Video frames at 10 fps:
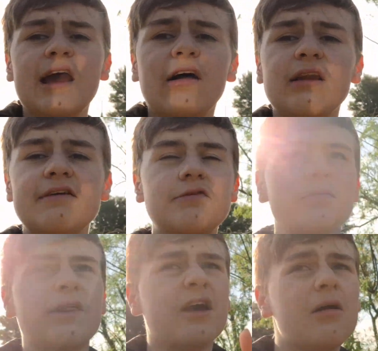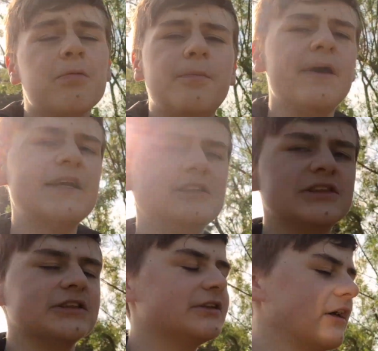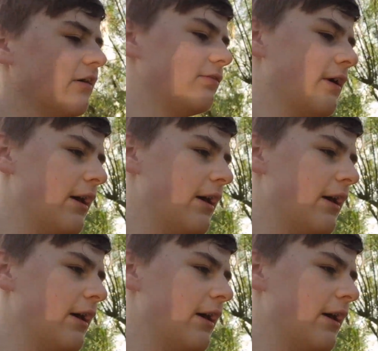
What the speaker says: I'll leave you with a couple of pictures and stuff